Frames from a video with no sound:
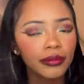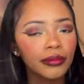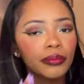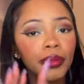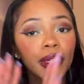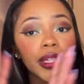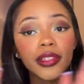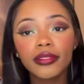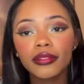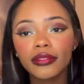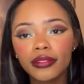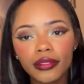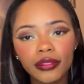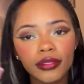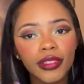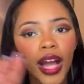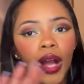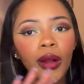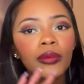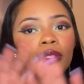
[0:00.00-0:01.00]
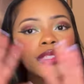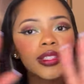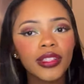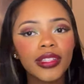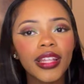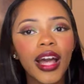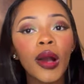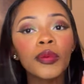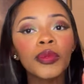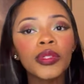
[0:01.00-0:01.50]
But that was
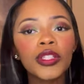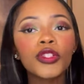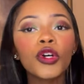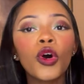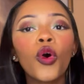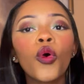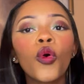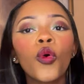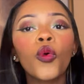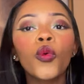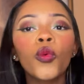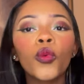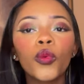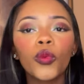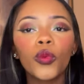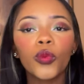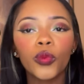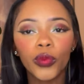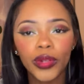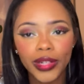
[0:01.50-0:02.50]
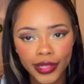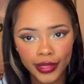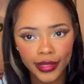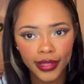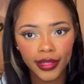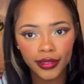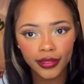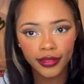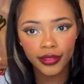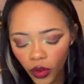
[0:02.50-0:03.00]
the whole
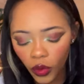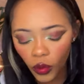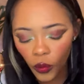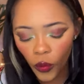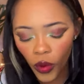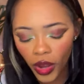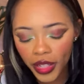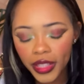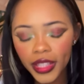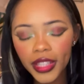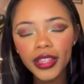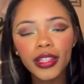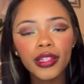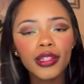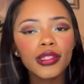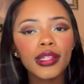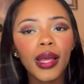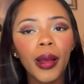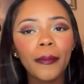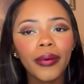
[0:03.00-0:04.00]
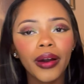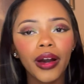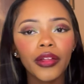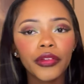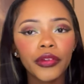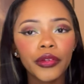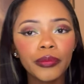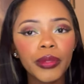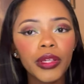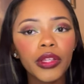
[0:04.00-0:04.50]
reason. One of the things that
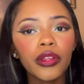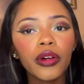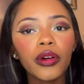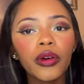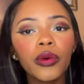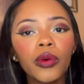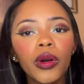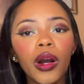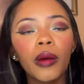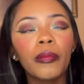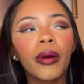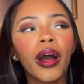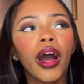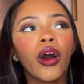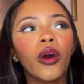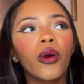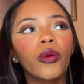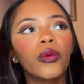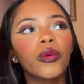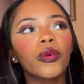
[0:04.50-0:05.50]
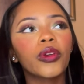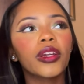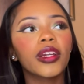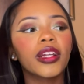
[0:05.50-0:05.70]
bothered me, though, about,